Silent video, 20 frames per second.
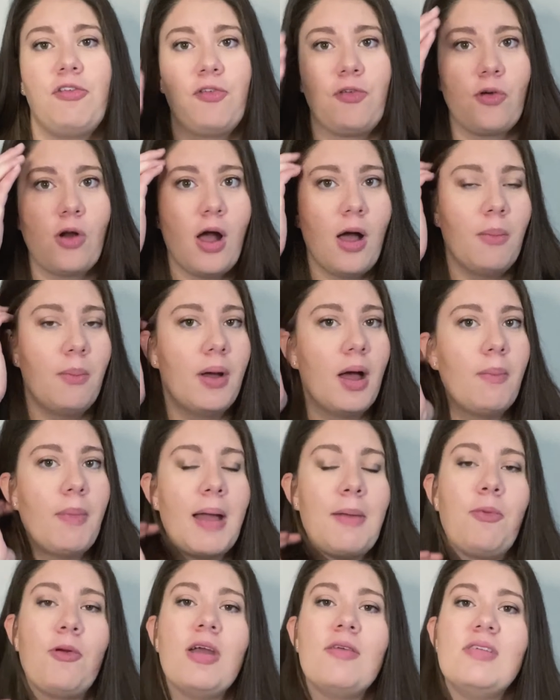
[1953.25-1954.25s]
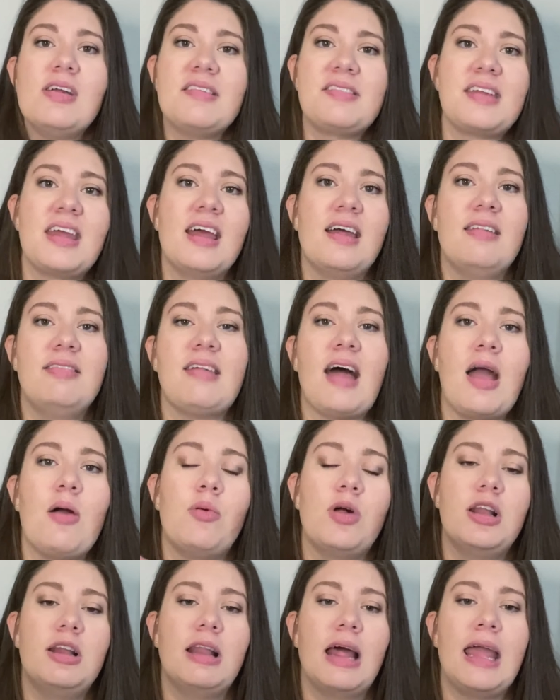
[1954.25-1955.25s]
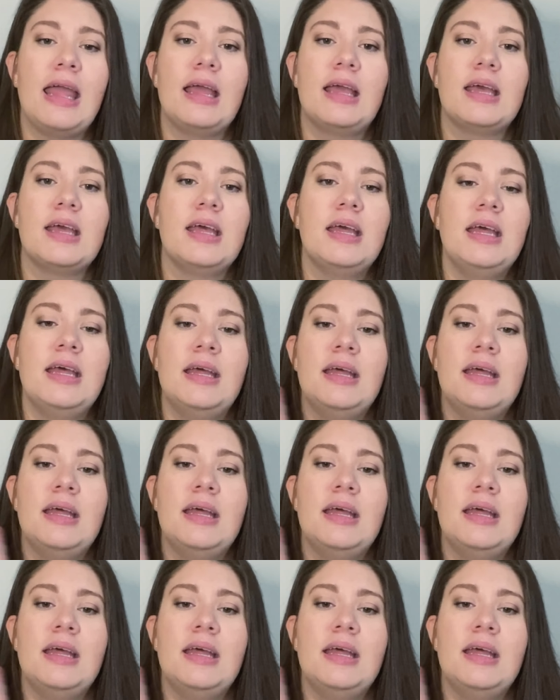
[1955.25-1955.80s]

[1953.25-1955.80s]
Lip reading: from my previous kids. I will link